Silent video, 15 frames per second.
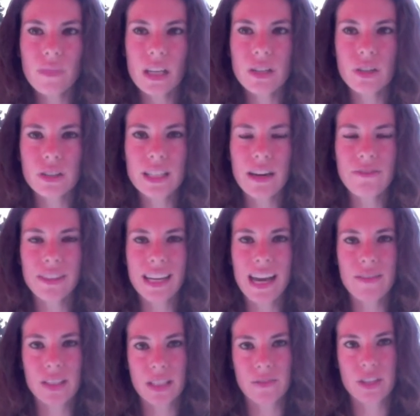you'll definitely
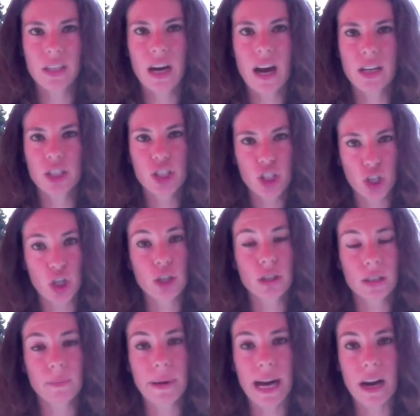have stuff to kind of
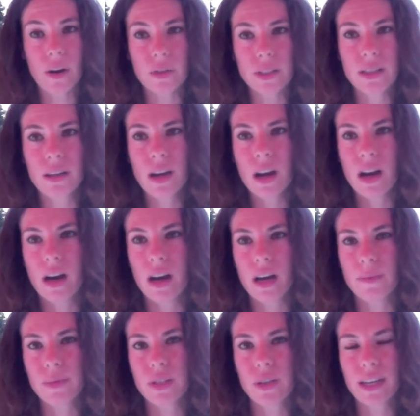journal about.
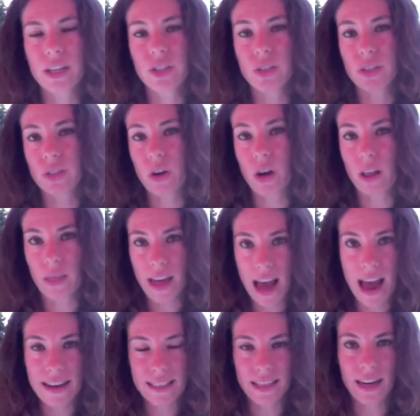Um, so I guess you could call
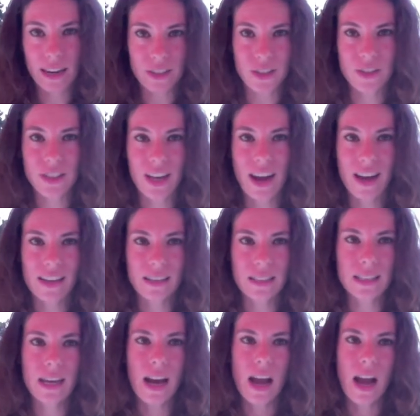that an
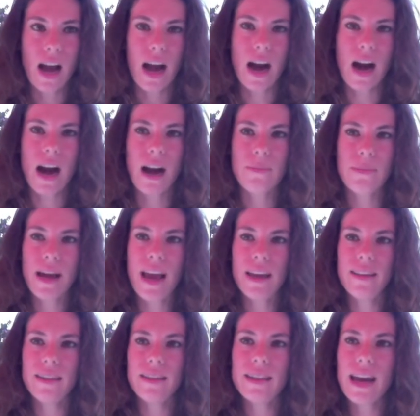exercise. Um,
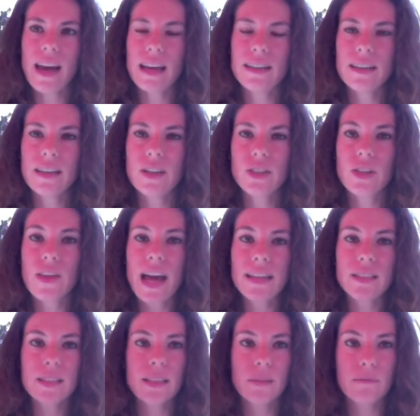and then, so
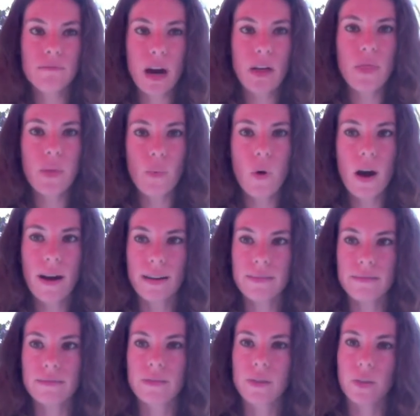that's month one,
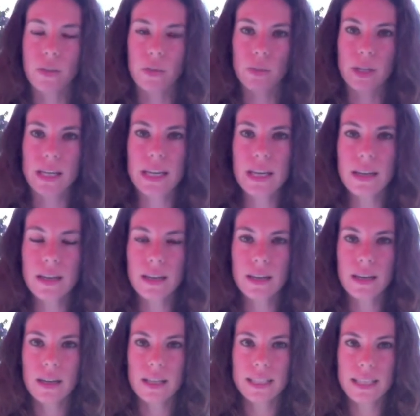the three
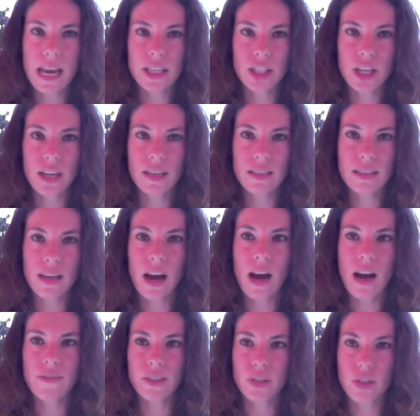sessions
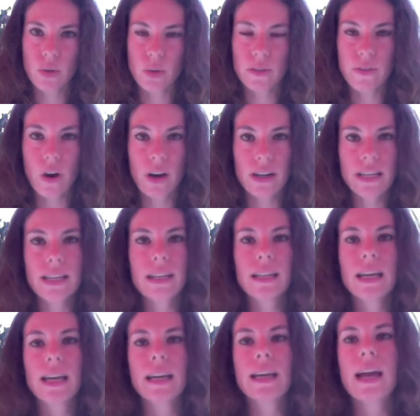of intuitive heart
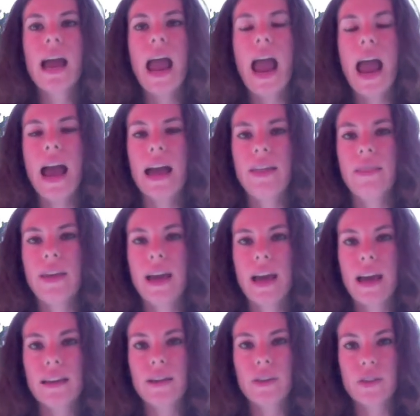healing and
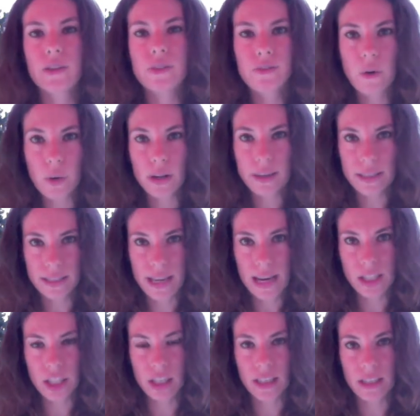then the fourth
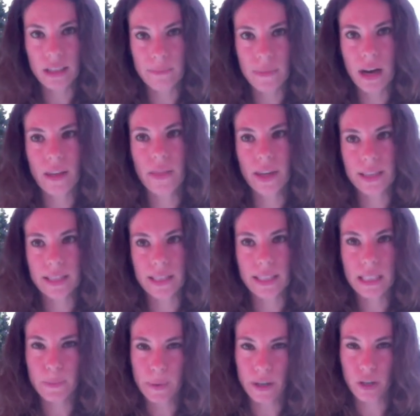session in the month is the
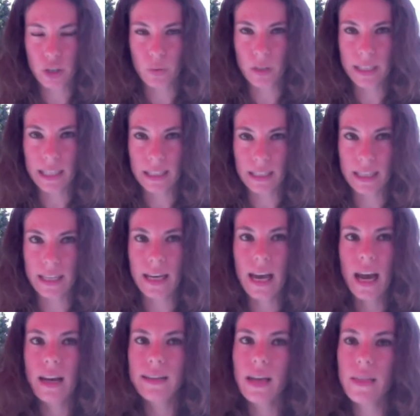spiritual healing.
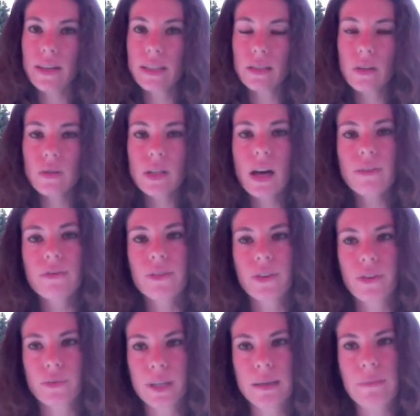Now, this goes on for
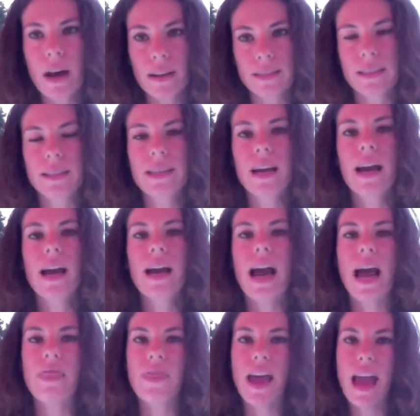three months.
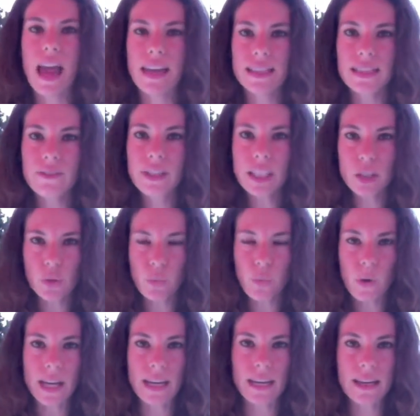At the end of each
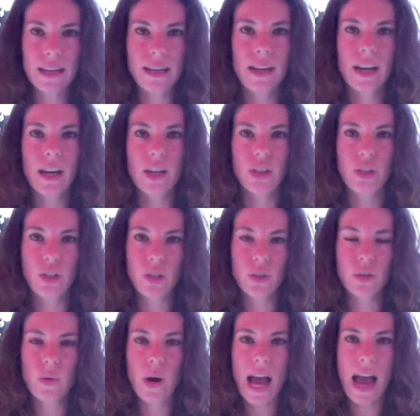week,
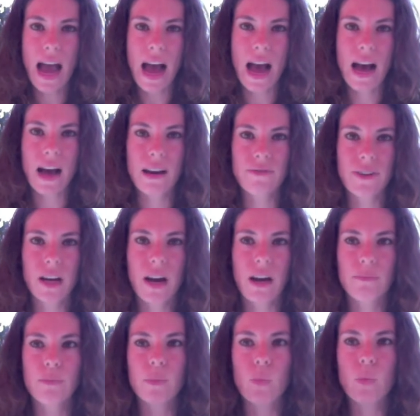you have
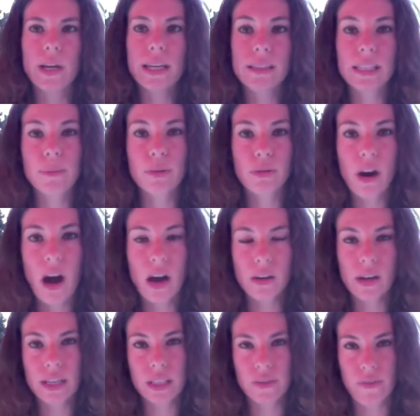a weekly
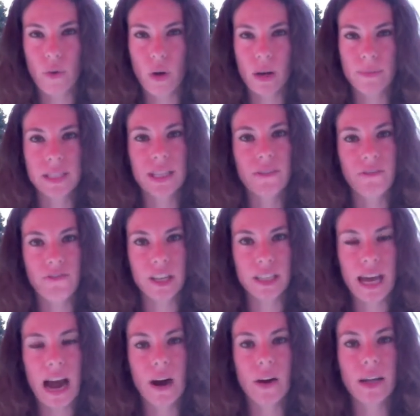progress form to fill
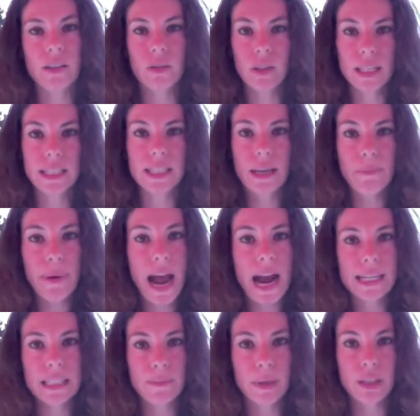out, and you need to get
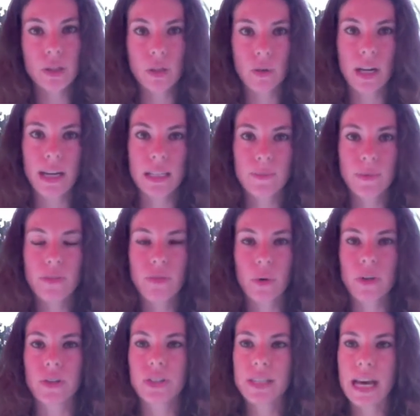back to me two days
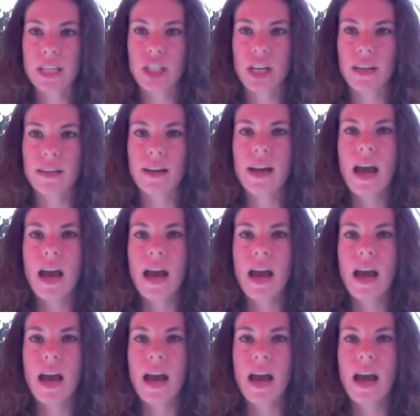before your session.